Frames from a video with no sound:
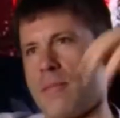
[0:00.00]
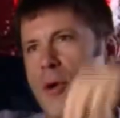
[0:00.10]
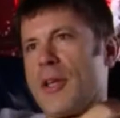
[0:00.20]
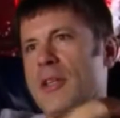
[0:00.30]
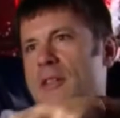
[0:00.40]

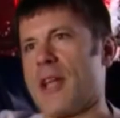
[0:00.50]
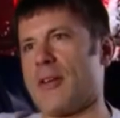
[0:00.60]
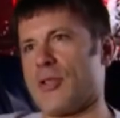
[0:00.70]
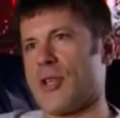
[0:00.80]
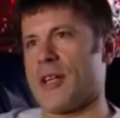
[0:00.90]
Muggins
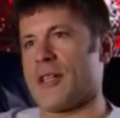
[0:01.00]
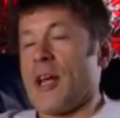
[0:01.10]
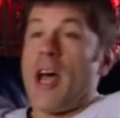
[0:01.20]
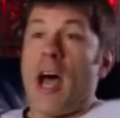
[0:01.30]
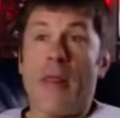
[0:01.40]
downstairs.
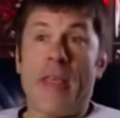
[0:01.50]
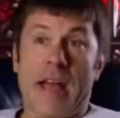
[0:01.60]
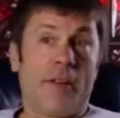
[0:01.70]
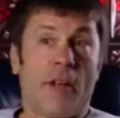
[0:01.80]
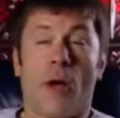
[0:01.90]
At the
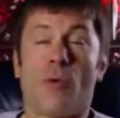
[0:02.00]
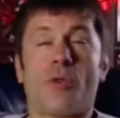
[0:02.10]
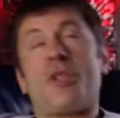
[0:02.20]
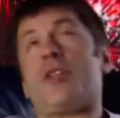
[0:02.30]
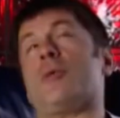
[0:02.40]
end of the whole
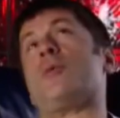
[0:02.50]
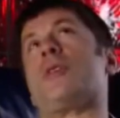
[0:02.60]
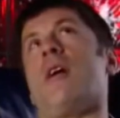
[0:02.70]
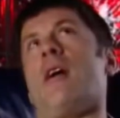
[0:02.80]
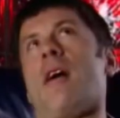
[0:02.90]
shoot,
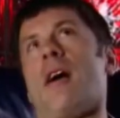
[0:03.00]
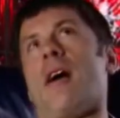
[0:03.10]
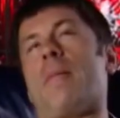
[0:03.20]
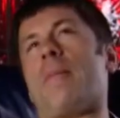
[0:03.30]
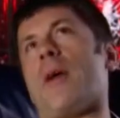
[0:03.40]

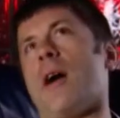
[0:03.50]
I